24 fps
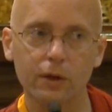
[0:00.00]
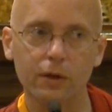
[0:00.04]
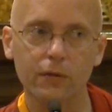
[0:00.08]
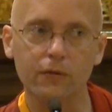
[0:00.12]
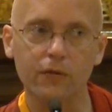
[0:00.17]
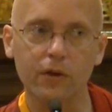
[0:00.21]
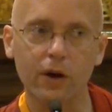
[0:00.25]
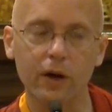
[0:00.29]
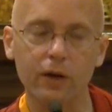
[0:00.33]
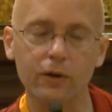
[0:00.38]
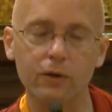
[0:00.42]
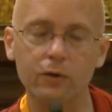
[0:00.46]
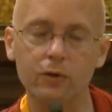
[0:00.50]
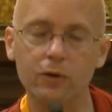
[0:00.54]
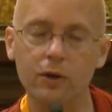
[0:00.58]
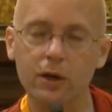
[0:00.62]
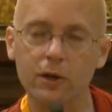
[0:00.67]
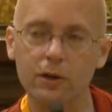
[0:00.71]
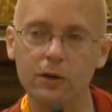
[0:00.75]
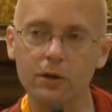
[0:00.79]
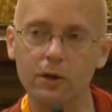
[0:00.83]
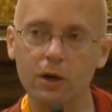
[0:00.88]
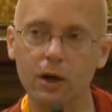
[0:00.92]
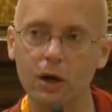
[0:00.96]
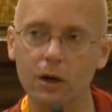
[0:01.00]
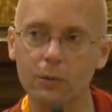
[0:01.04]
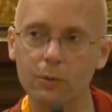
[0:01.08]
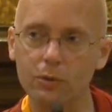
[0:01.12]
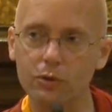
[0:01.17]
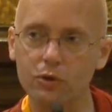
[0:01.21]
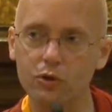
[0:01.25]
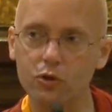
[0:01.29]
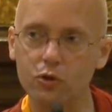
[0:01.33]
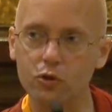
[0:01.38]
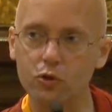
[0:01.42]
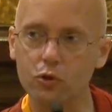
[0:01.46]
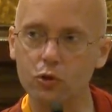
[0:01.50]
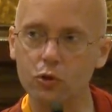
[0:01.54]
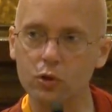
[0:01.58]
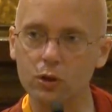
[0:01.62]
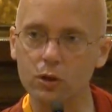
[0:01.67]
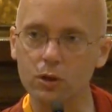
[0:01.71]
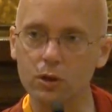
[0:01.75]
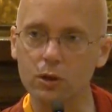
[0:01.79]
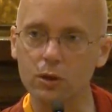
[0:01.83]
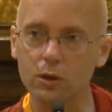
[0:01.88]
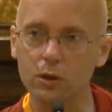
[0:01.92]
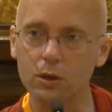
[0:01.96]
If I do not accomplish
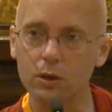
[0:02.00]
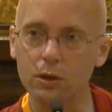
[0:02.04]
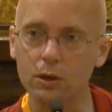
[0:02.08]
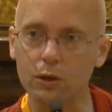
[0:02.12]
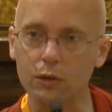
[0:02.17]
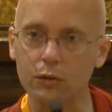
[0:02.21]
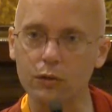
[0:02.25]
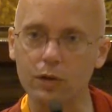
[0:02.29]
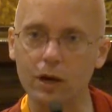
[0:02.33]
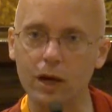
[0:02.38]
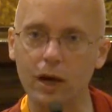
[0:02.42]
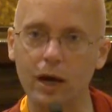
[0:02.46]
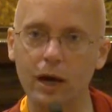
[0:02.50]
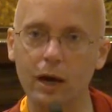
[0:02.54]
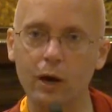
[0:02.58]
good in this,